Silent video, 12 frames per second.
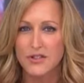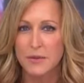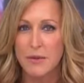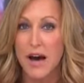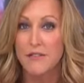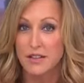
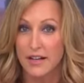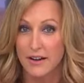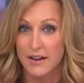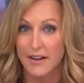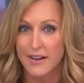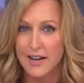Jim
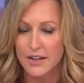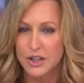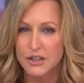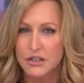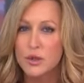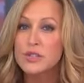Avila got an
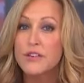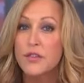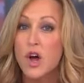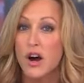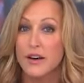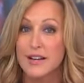exclusive
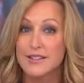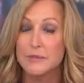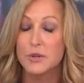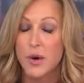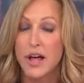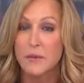look at
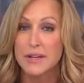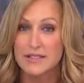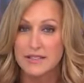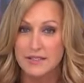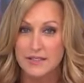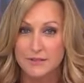some new
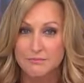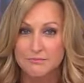helmets.